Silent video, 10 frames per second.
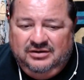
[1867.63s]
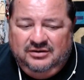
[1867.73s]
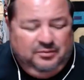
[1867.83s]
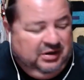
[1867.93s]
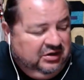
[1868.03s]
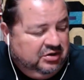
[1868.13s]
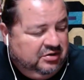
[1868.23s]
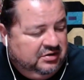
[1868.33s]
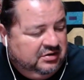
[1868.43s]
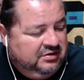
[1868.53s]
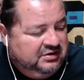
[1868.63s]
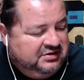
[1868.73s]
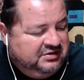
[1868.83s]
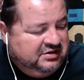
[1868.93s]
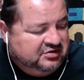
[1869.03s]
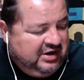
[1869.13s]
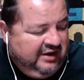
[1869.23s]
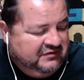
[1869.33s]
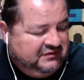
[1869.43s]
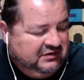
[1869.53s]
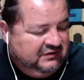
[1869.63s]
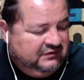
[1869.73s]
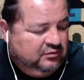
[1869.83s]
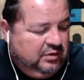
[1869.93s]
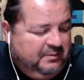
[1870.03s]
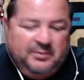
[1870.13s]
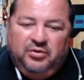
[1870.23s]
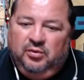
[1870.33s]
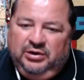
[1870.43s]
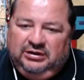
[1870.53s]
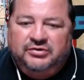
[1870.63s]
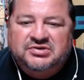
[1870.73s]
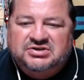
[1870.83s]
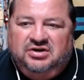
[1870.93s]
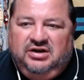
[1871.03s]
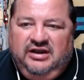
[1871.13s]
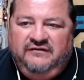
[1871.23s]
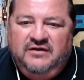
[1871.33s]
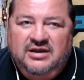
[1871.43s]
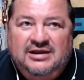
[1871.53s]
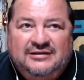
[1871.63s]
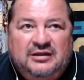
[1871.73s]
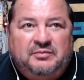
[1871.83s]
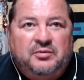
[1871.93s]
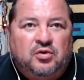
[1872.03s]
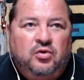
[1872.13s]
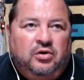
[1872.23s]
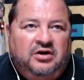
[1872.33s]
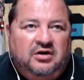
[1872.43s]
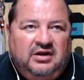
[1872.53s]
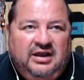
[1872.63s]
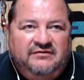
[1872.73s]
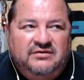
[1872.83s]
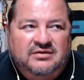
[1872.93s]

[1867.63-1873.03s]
But, you know, the travesty is the people that we lose in our life, the people who are in our lives.